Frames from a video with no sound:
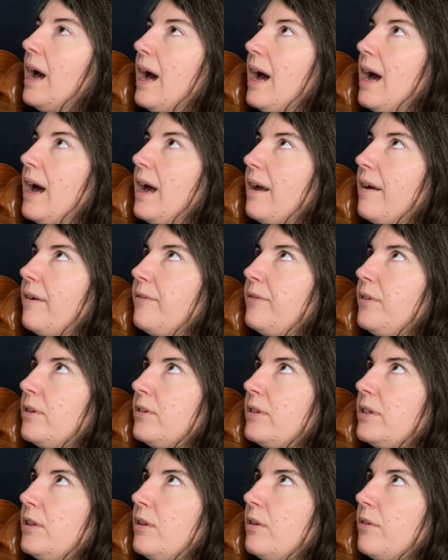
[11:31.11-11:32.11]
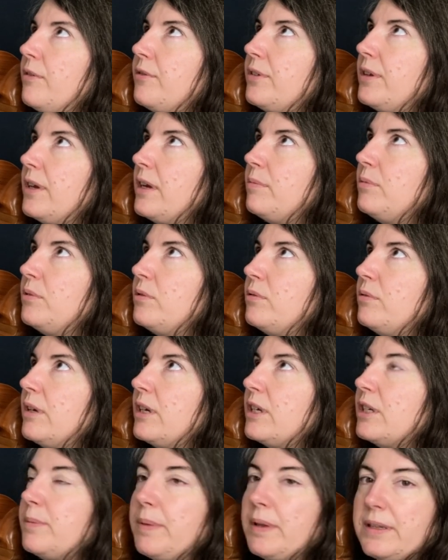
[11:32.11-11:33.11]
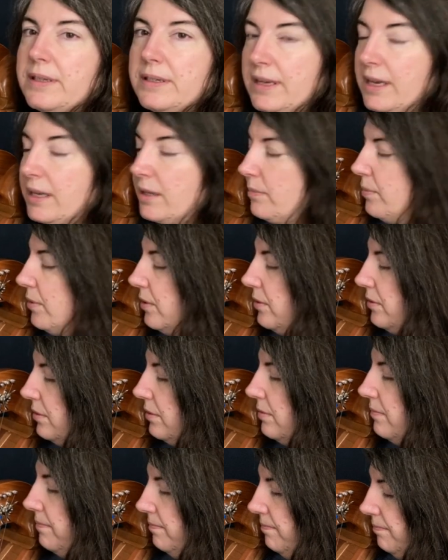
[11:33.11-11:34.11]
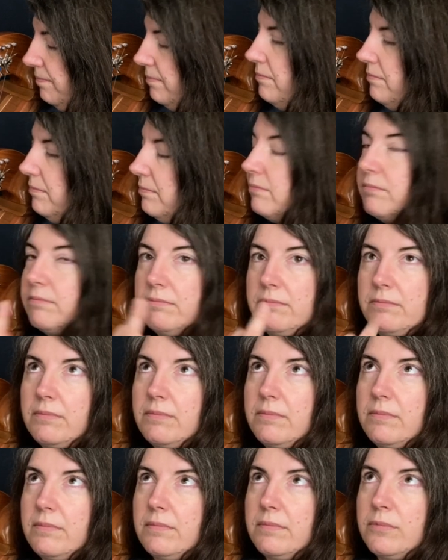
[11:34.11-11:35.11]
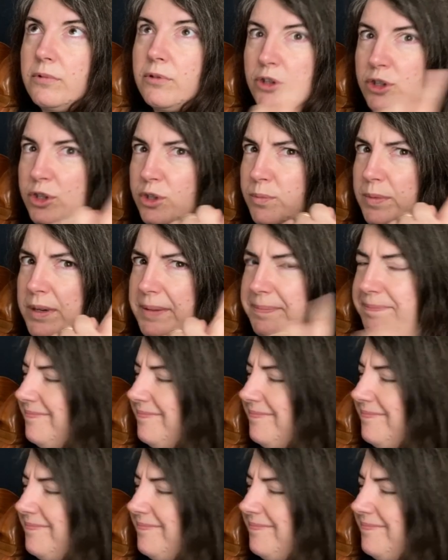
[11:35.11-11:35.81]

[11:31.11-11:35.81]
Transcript: I have not enough time to explain that, but trust me.